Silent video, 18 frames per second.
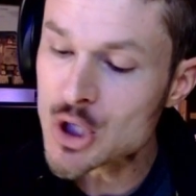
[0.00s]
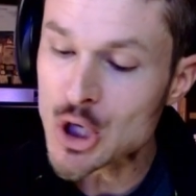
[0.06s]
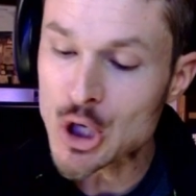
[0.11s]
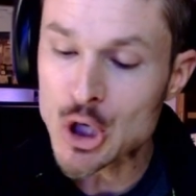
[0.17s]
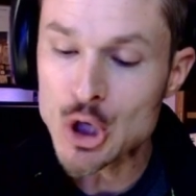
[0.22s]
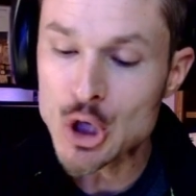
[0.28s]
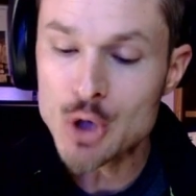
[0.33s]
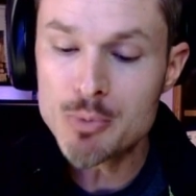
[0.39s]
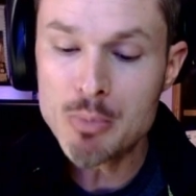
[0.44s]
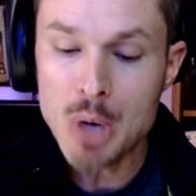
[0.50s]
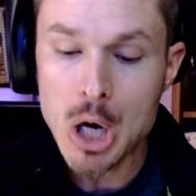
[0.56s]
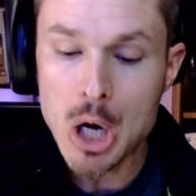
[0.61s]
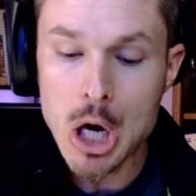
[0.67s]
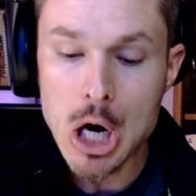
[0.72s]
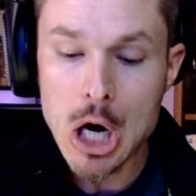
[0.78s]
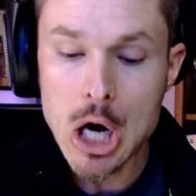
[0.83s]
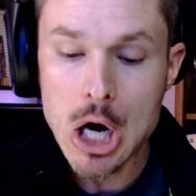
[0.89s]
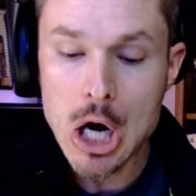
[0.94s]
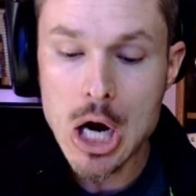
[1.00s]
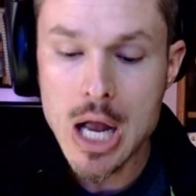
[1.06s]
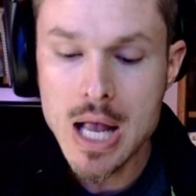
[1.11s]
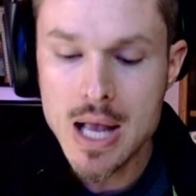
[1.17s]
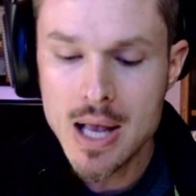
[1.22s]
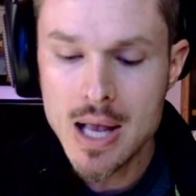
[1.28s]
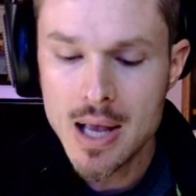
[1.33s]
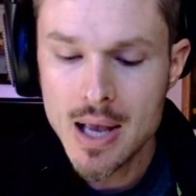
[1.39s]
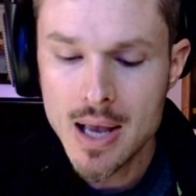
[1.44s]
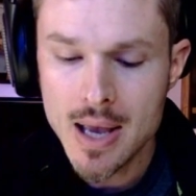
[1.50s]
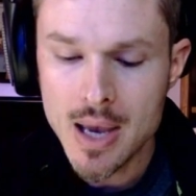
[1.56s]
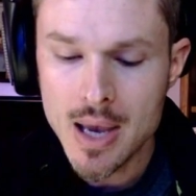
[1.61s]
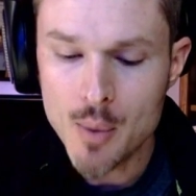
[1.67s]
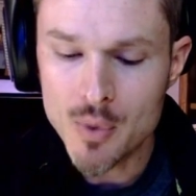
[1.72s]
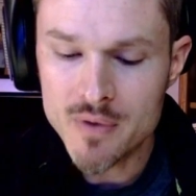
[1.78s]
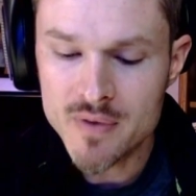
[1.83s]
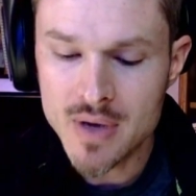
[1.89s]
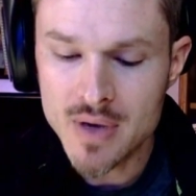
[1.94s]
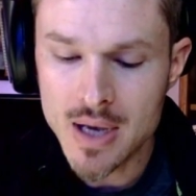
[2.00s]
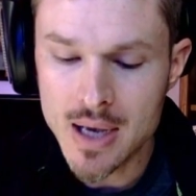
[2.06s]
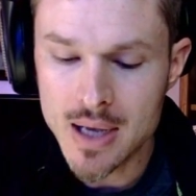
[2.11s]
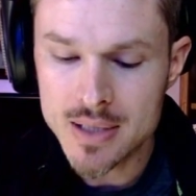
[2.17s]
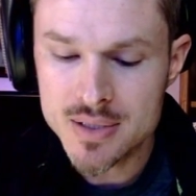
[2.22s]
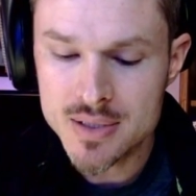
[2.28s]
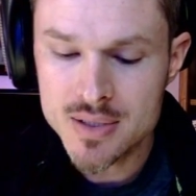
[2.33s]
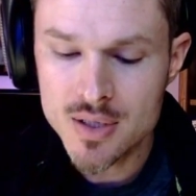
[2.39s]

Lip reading: Goodbar. And we've got